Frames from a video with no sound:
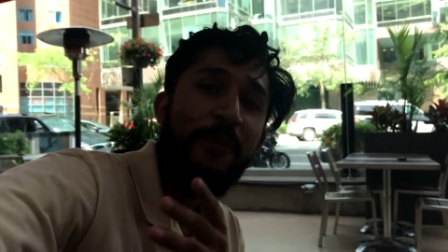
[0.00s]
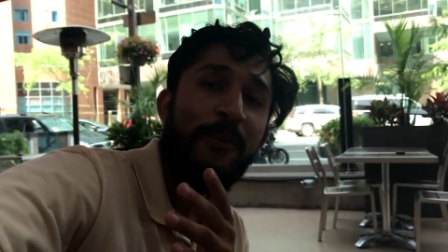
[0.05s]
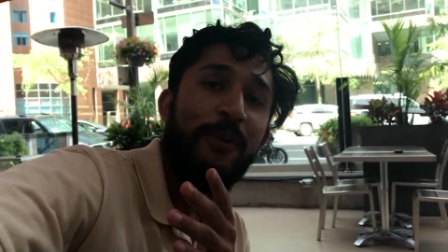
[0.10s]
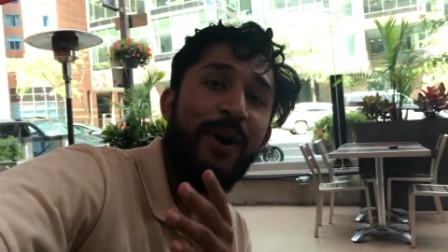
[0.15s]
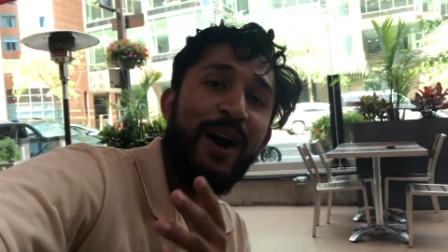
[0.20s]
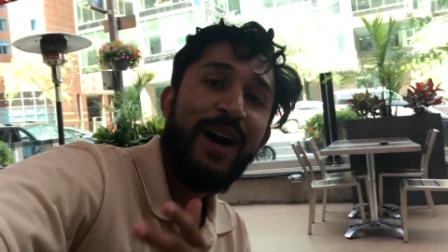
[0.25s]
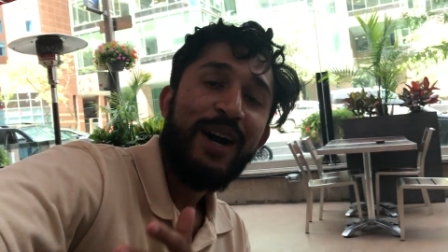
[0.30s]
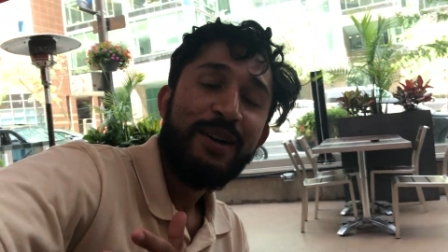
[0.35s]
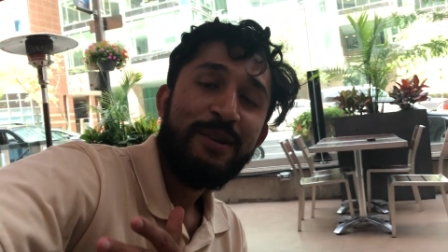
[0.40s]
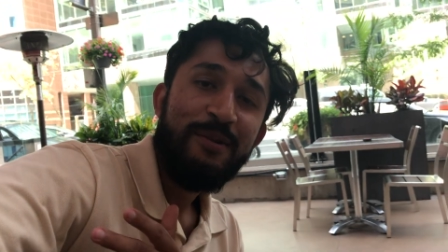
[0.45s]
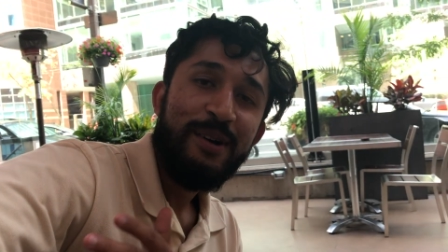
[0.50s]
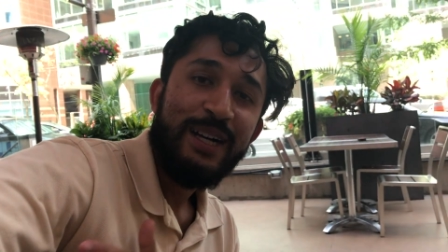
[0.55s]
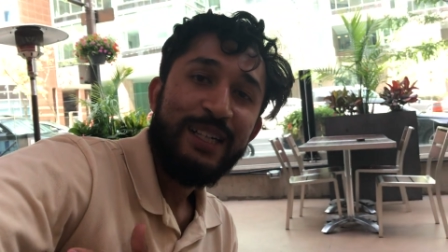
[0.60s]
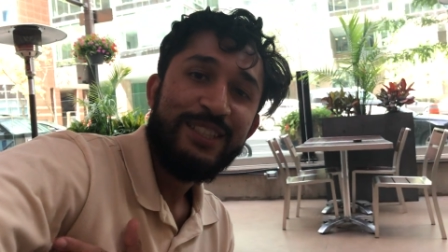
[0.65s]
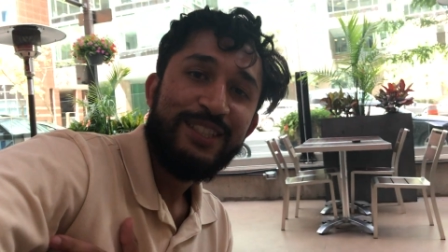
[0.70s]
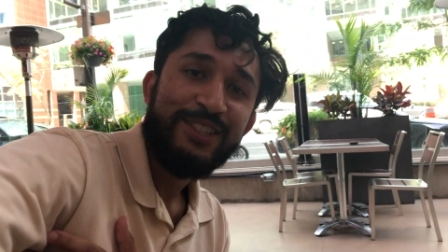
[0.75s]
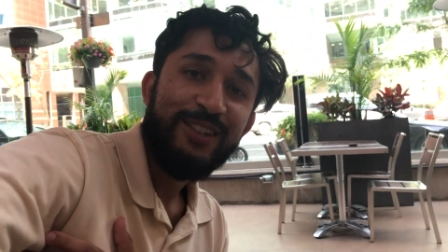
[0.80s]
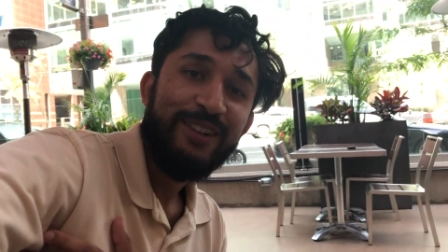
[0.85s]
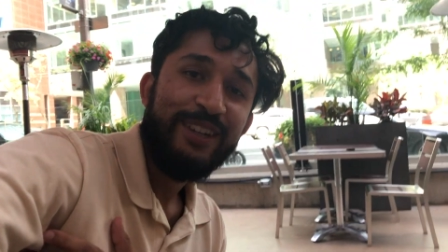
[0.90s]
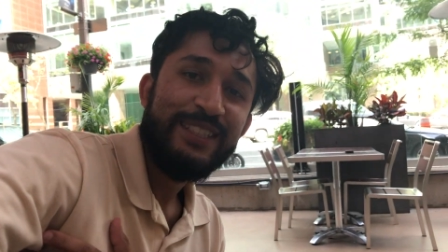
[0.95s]
Wagwan
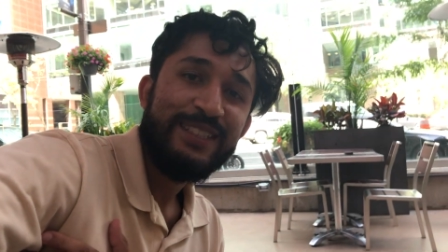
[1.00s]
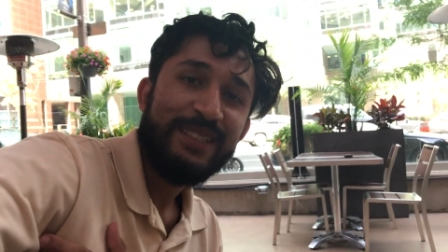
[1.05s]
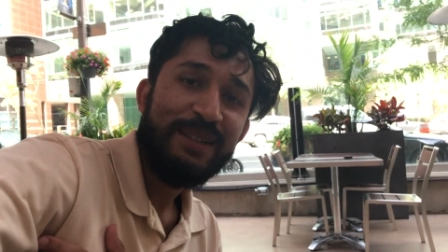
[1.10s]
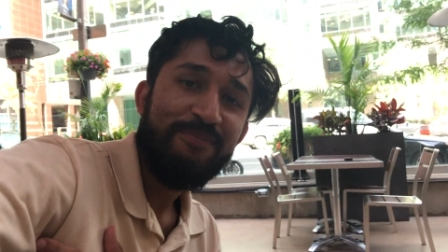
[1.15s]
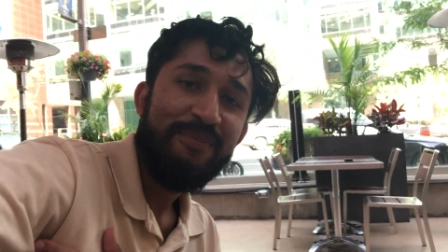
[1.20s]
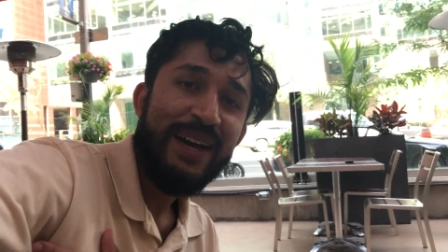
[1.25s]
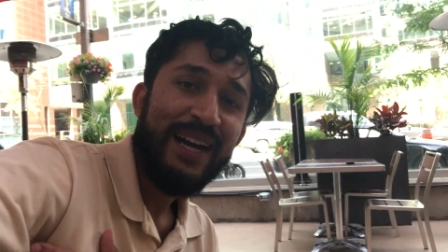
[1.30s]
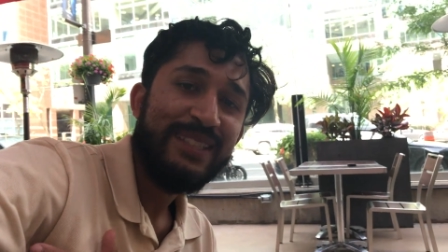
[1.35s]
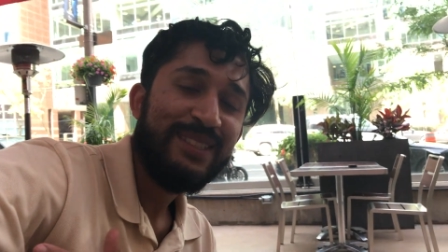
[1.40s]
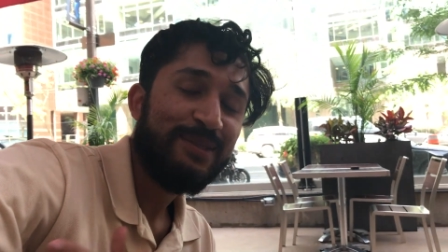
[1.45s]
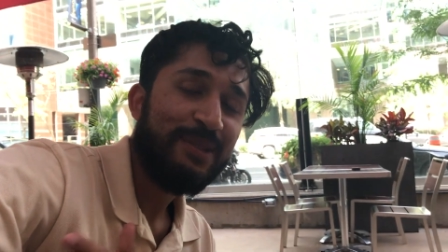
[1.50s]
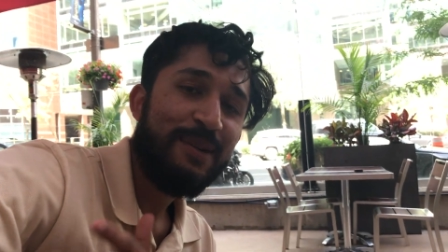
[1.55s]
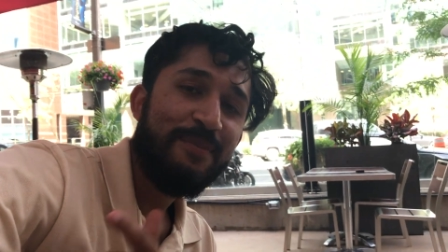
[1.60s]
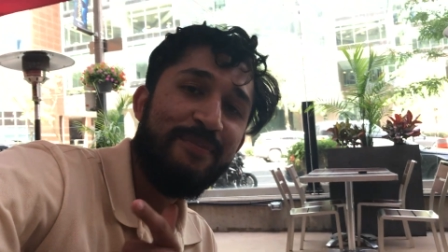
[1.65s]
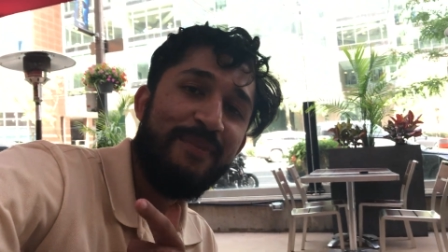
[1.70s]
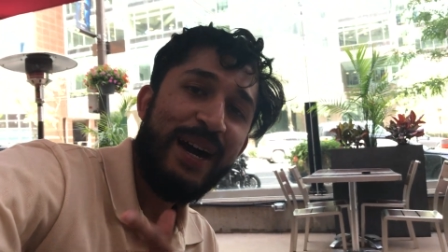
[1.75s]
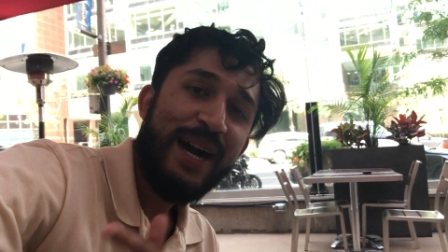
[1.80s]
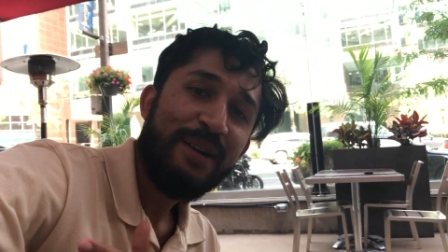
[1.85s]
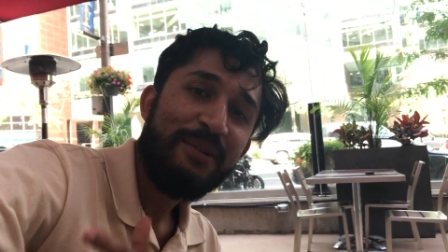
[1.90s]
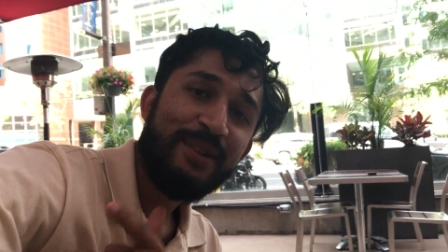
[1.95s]
Shorties and Mass. We're
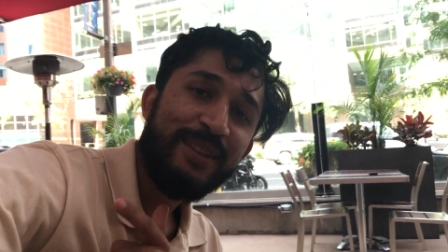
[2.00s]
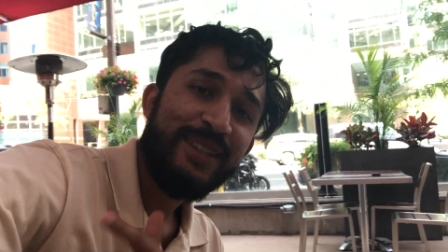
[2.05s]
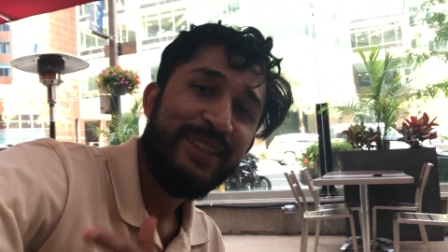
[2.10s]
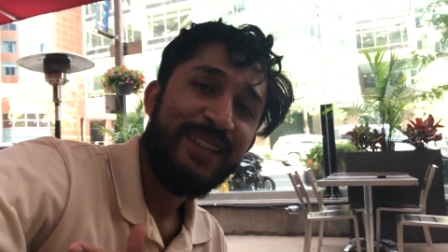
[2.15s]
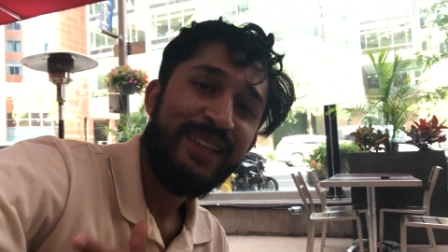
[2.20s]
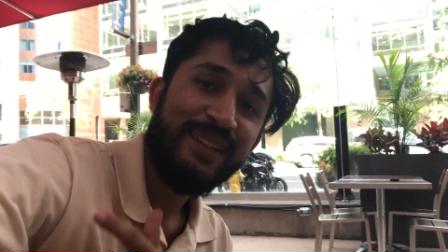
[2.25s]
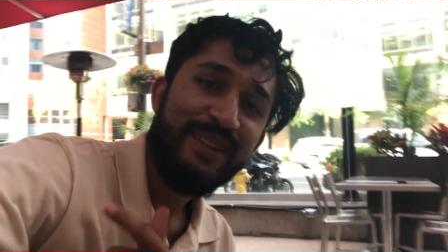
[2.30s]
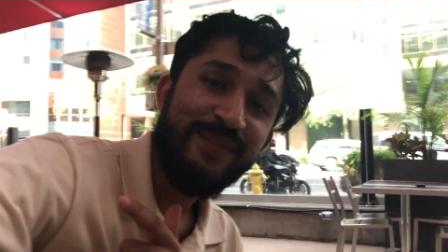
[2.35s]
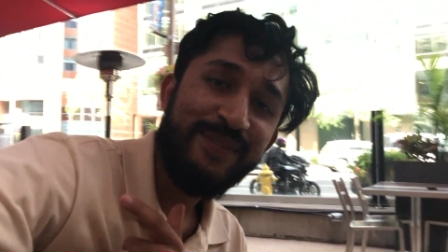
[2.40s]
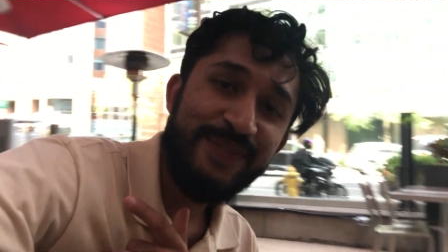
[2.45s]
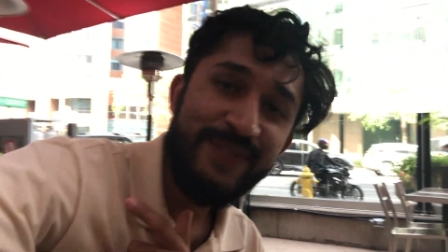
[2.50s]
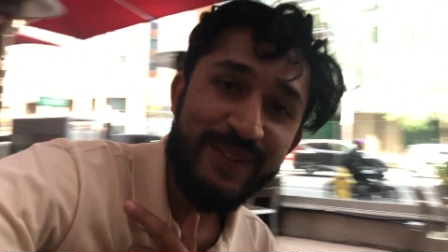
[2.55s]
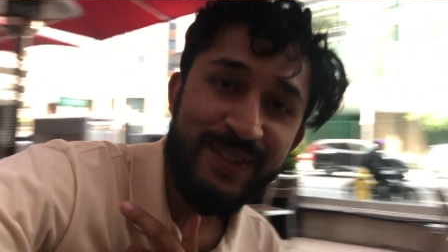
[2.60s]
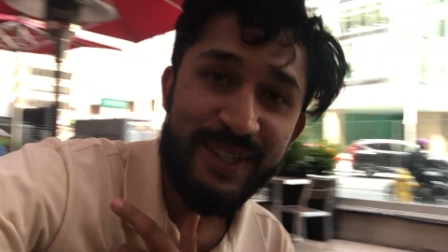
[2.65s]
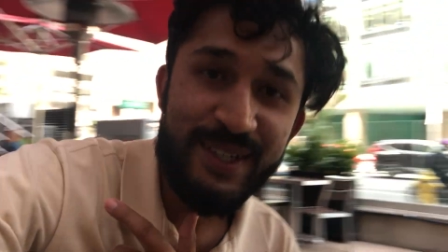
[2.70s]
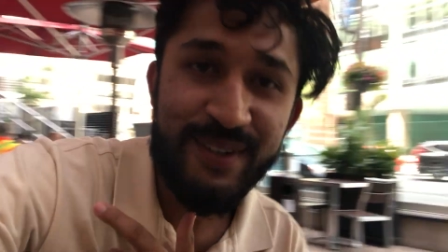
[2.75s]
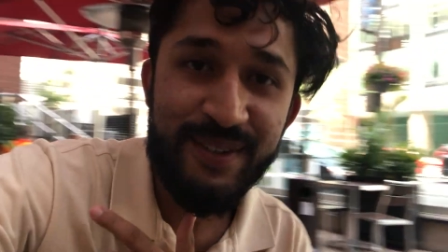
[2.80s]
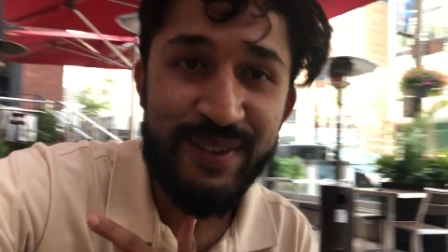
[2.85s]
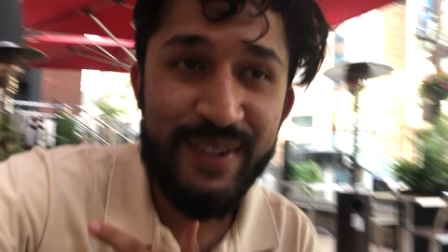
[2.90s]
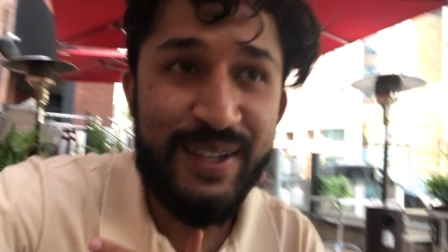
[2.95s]
back with another
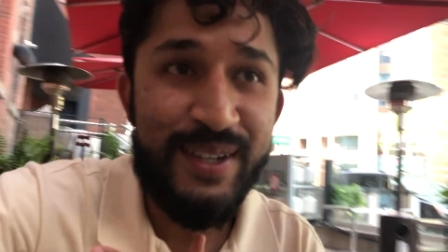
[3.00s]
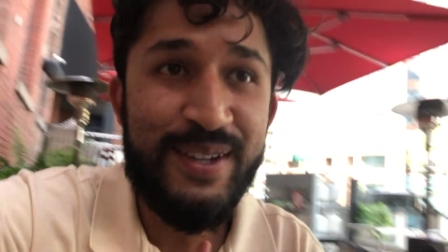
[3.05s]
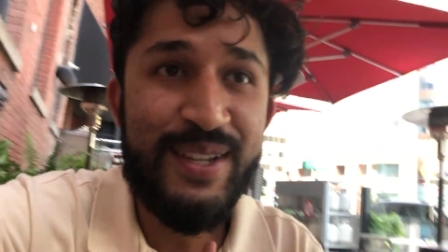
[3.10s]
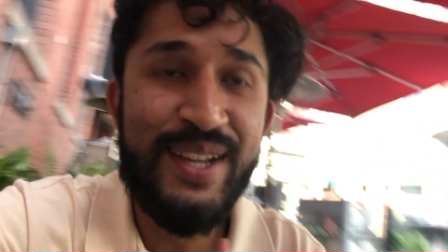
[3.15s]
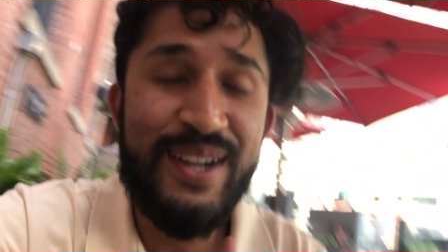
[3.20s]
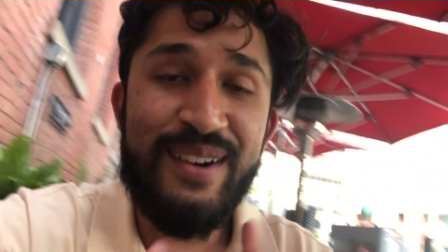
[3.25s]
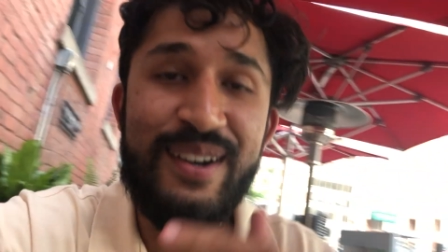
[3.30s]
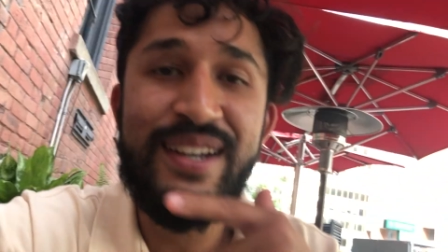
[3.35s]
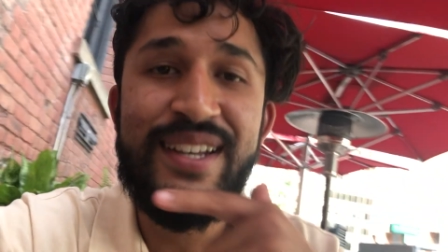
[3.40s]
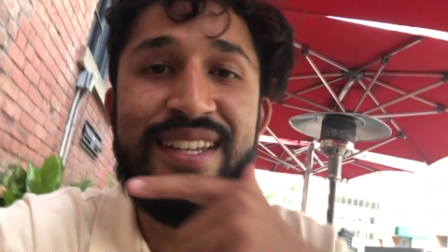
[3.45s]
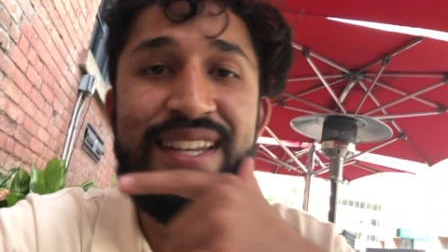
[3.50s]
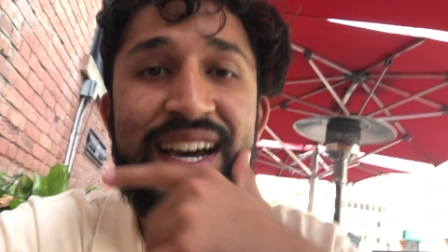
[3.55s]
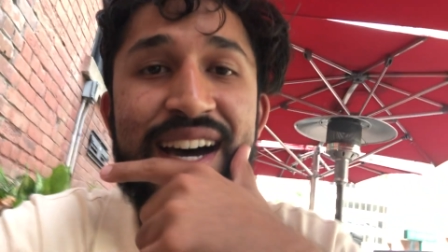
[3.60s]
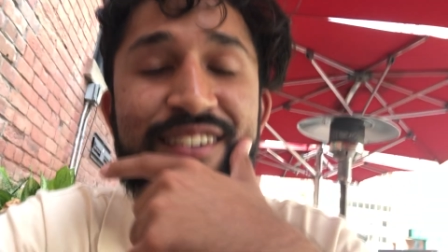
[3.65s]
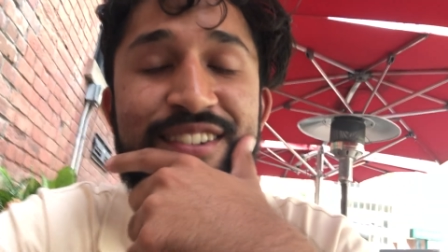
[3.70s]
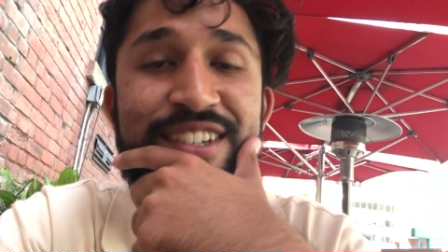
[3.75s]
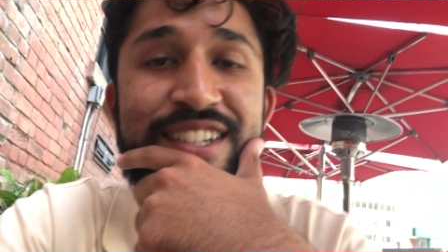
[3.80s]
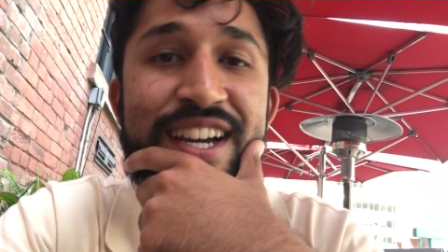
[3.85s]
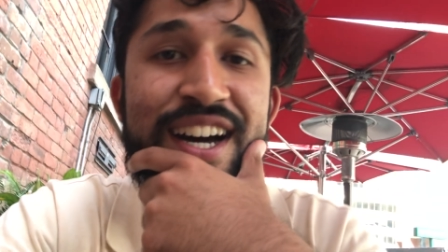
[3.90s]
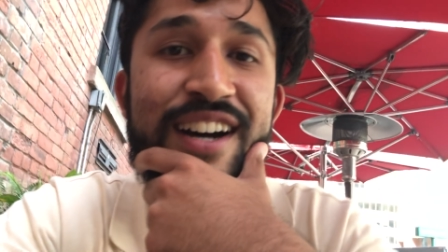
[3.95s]
food review here in
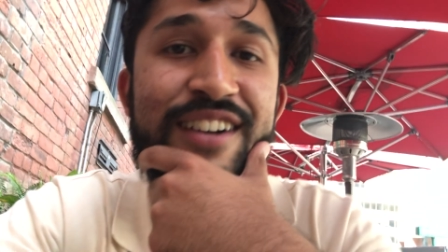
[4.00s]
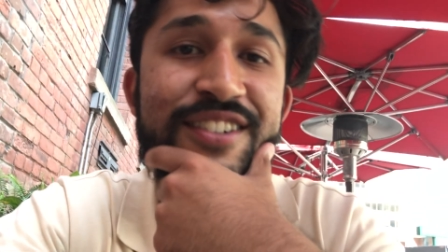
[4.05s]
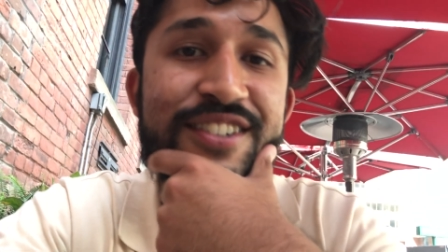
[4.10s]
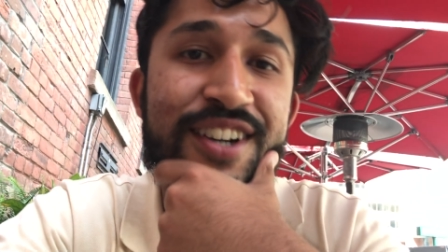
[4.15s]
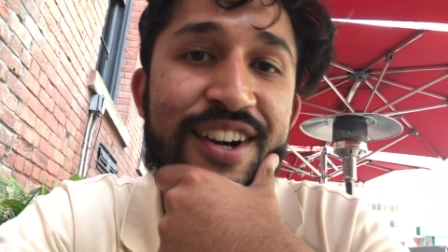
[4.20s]
downtown